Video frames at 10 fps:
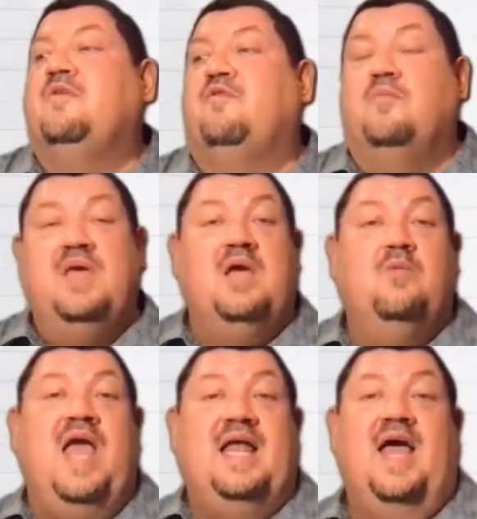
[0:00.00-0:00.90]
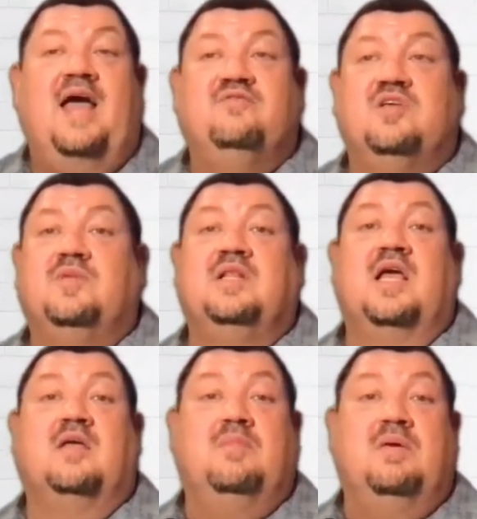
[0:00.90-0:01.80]
for me, we had to have something
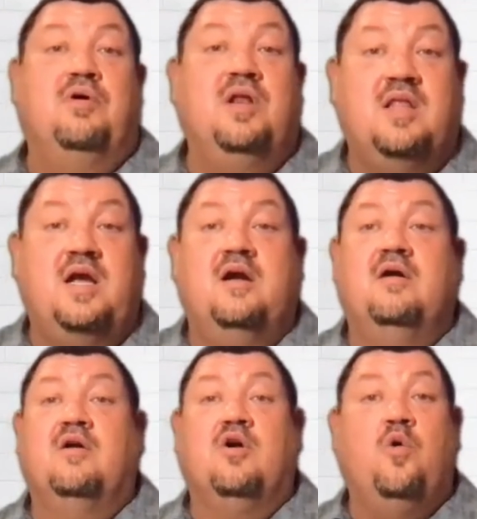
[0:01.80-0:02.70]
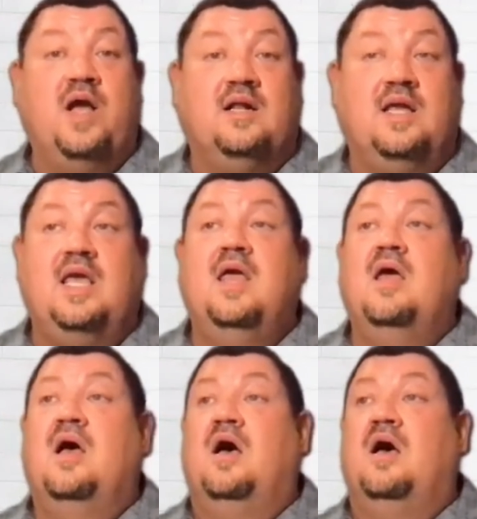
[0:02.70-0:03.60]
that could be put in there quickly.
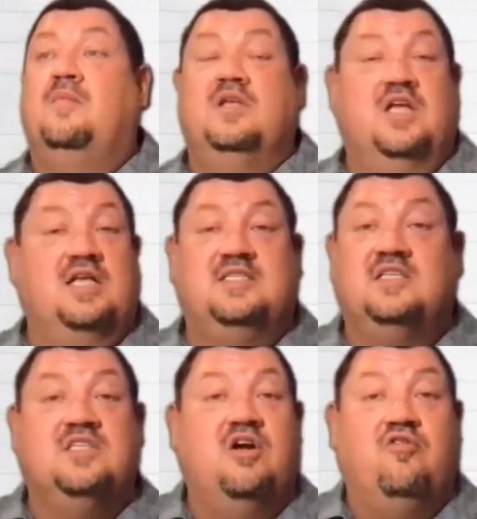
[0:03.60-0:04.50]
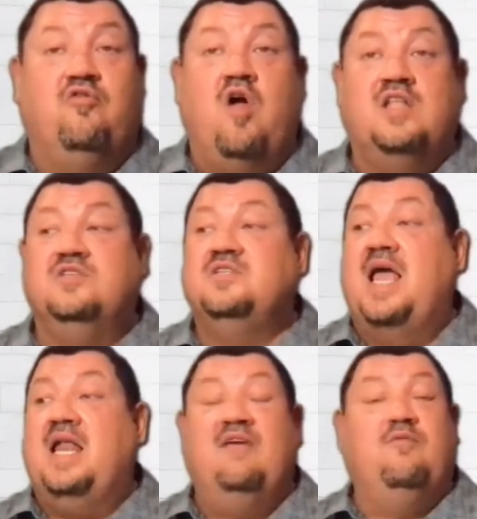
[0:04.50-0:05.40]
It sits there and runs.
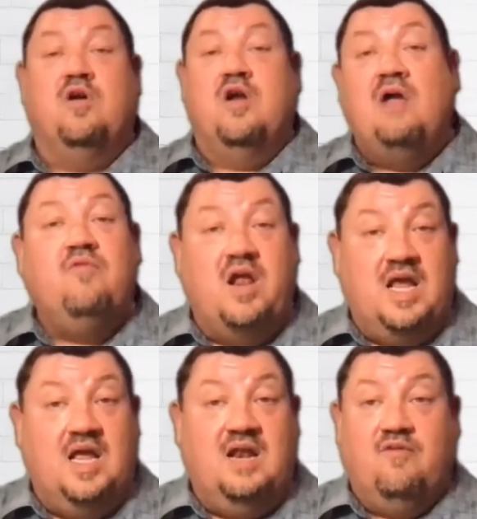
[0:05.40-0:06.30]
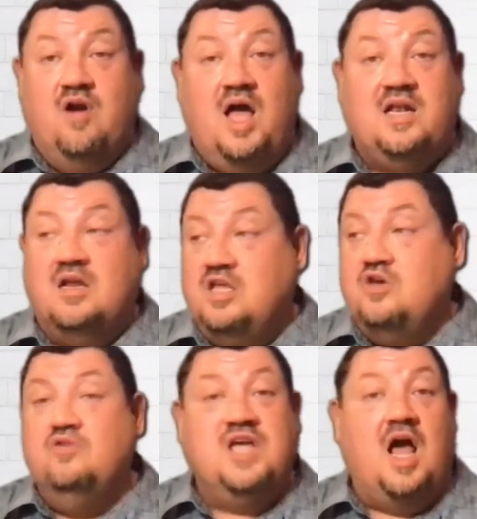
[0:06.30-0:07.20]
And if we're not running it, if we're not
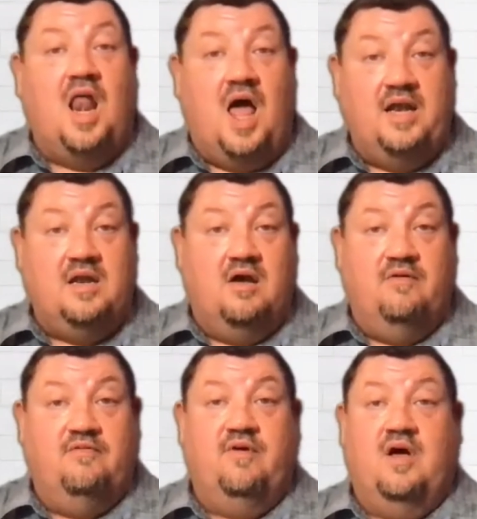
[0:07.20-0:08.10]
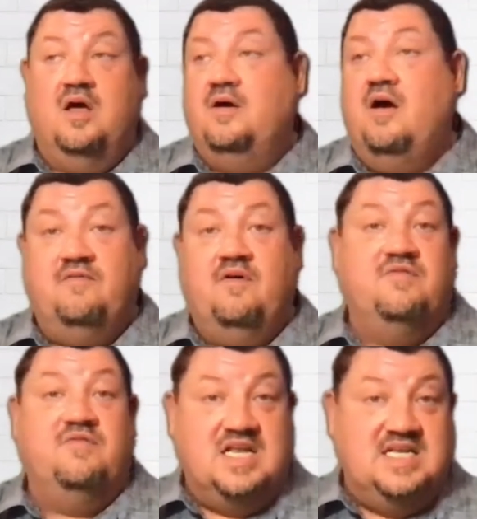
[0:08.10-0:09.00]
using a lot of
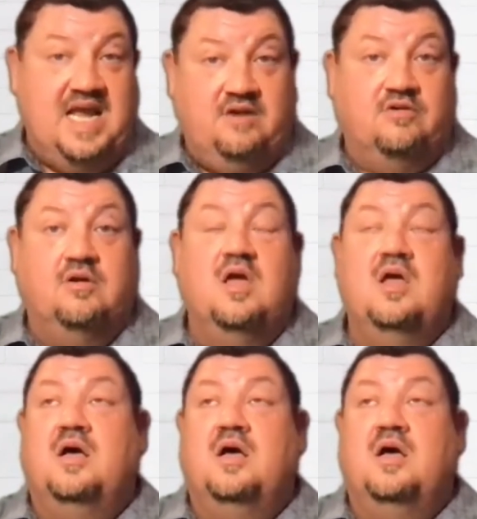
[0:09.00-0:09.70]
the container